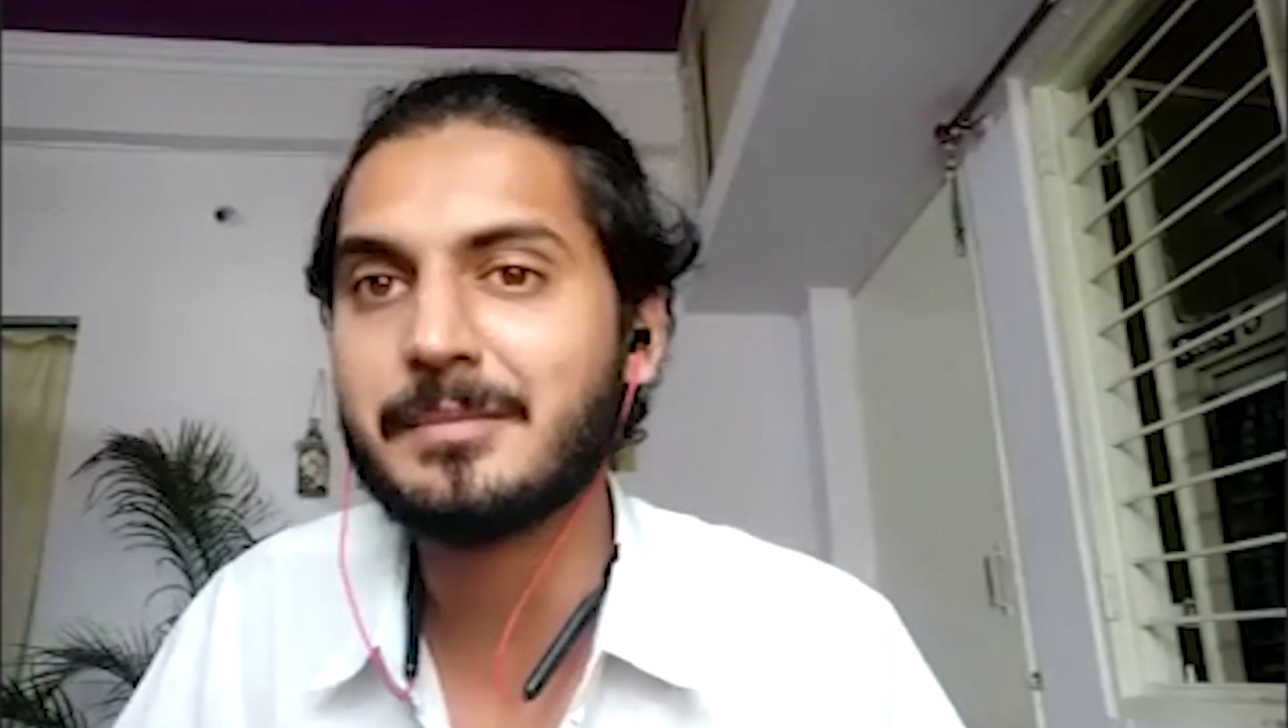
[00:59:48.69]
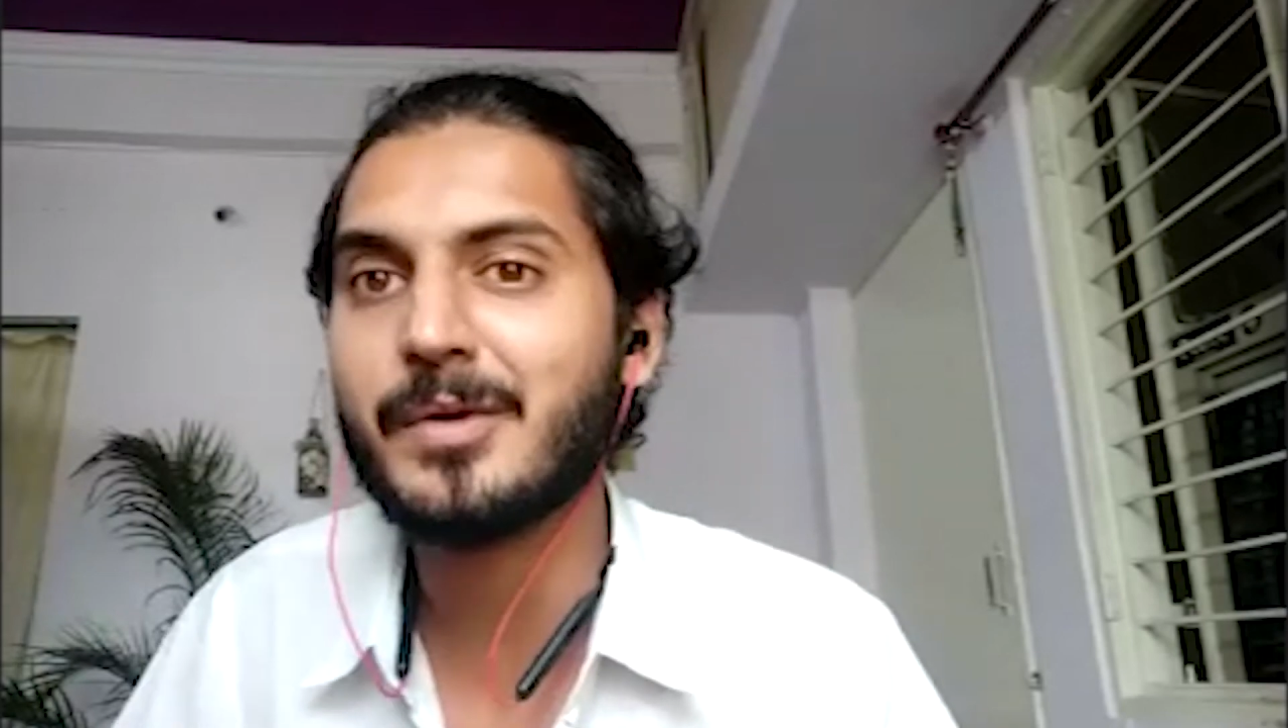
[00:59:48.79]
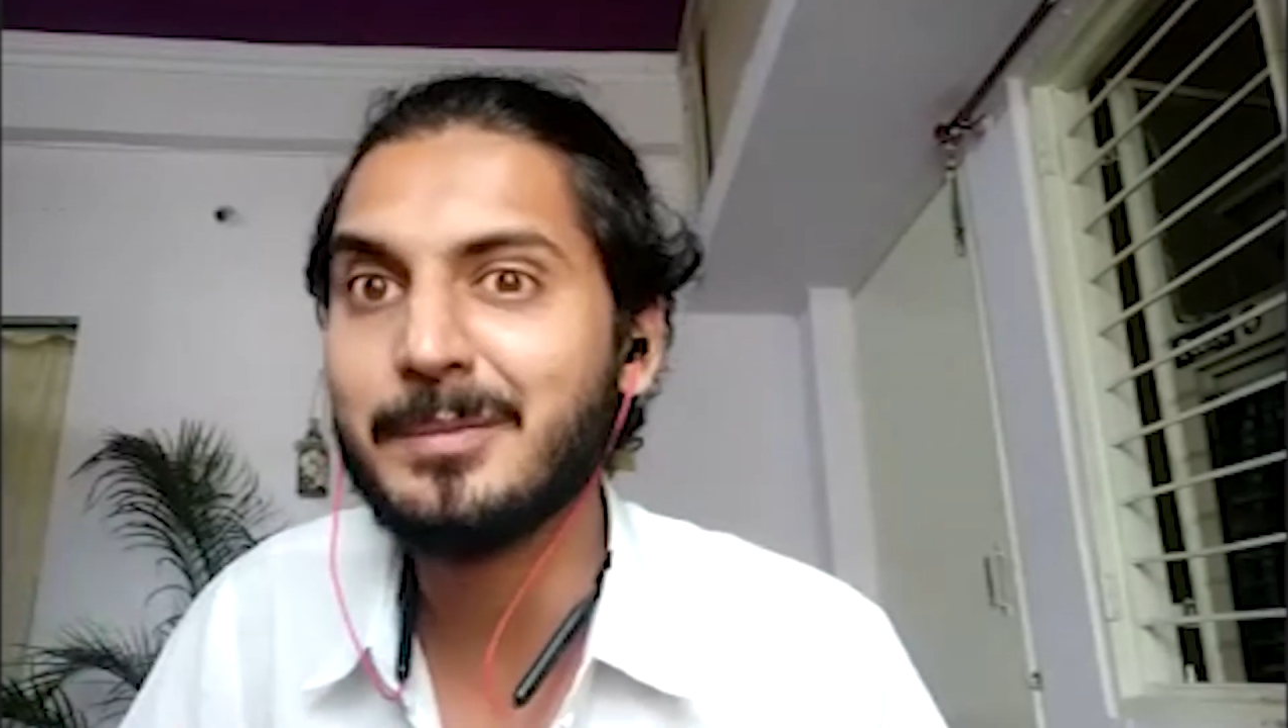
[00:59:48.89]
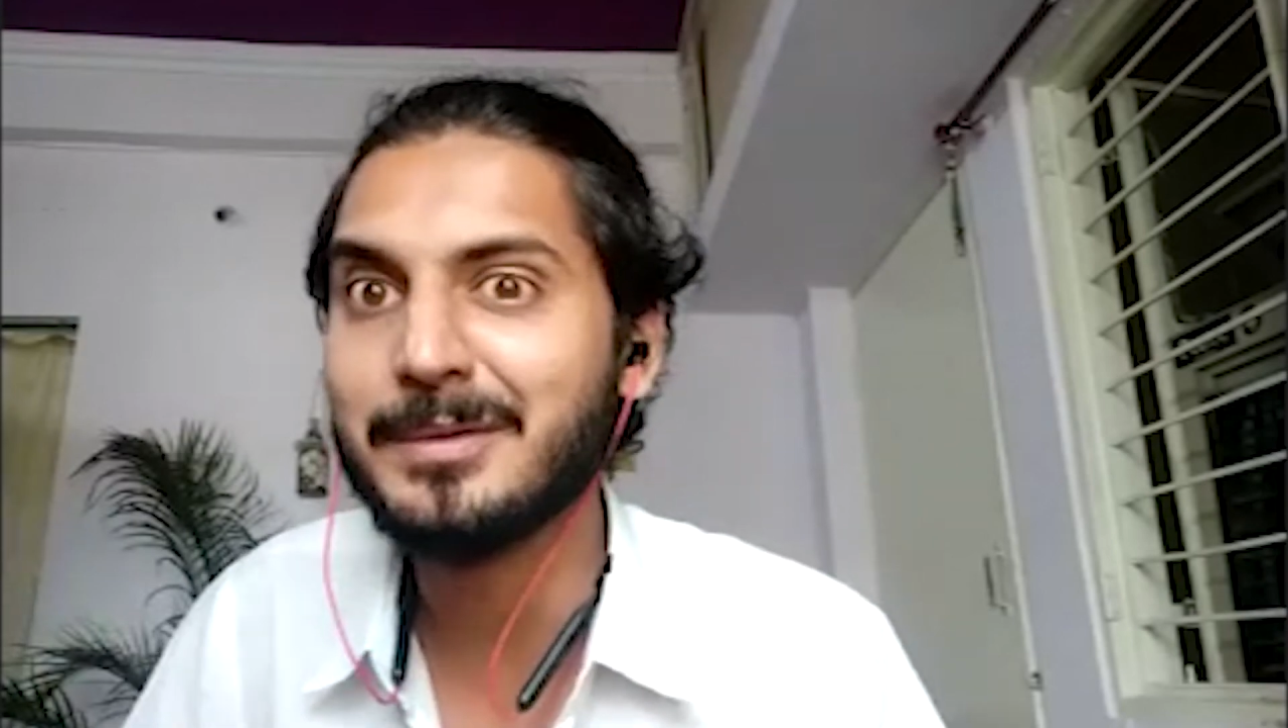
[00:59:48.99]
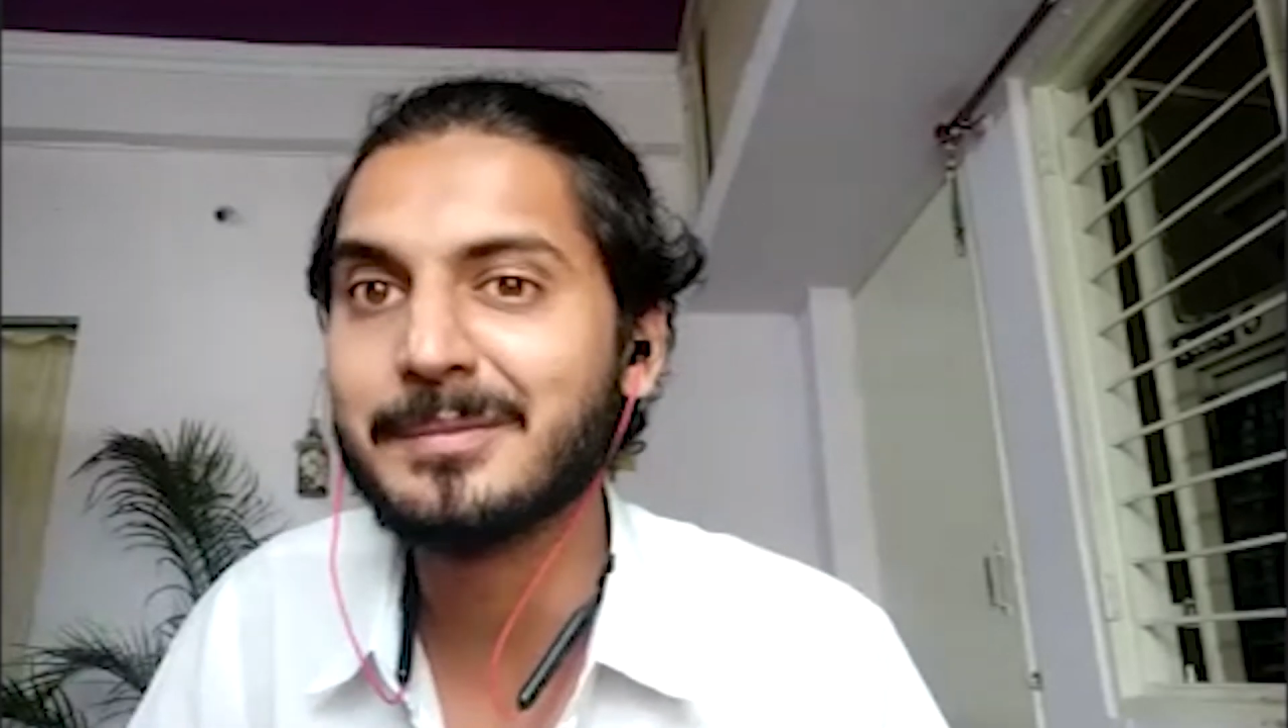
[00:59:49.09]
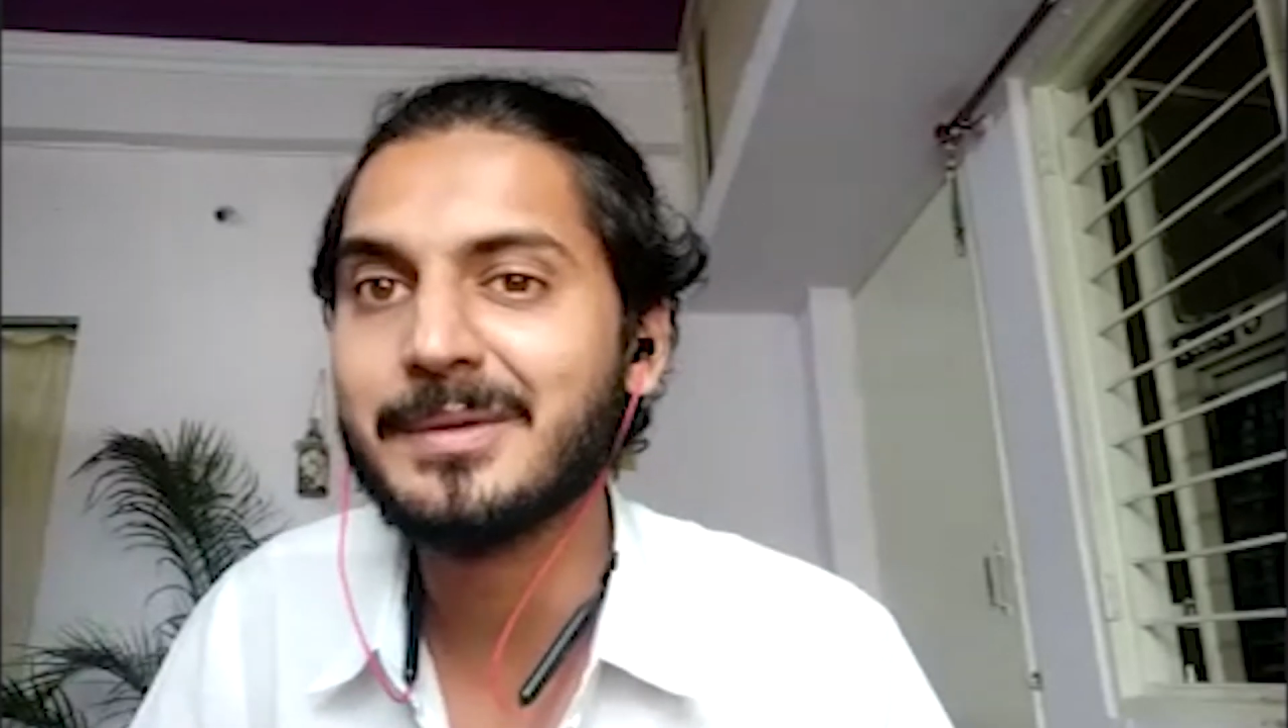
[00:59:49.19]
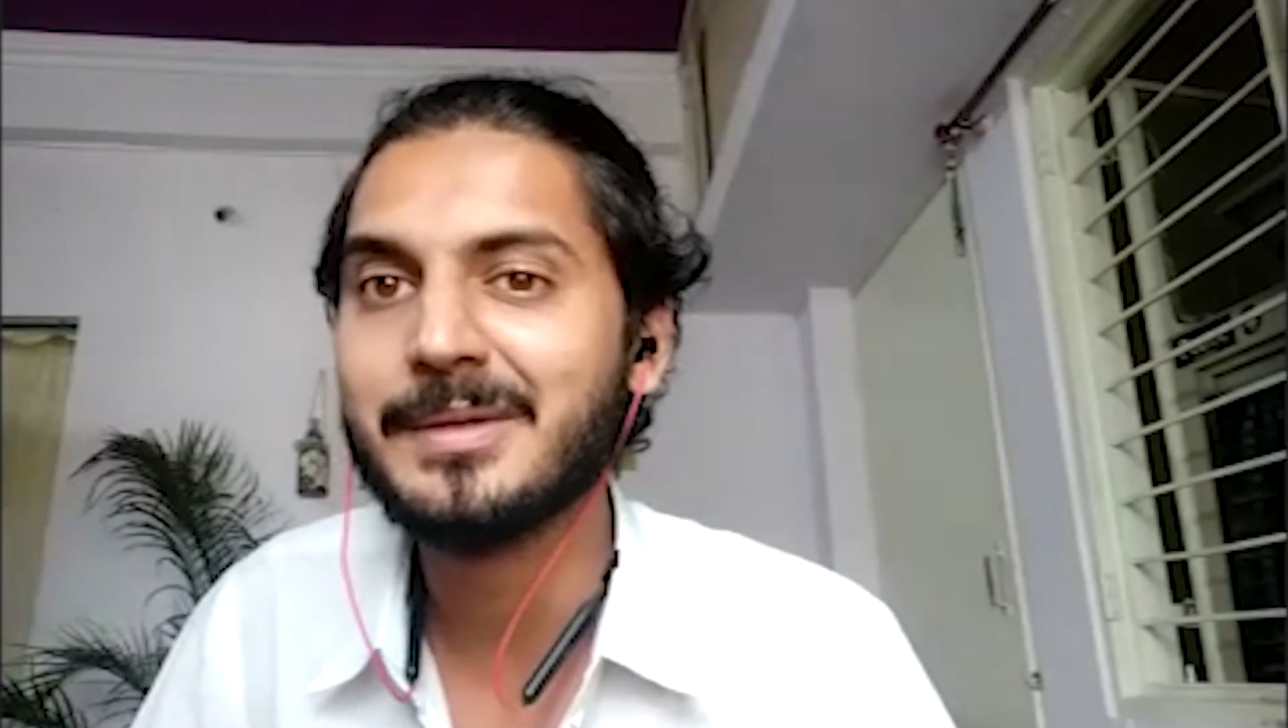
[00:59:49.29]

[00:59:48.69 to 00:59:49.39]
a problem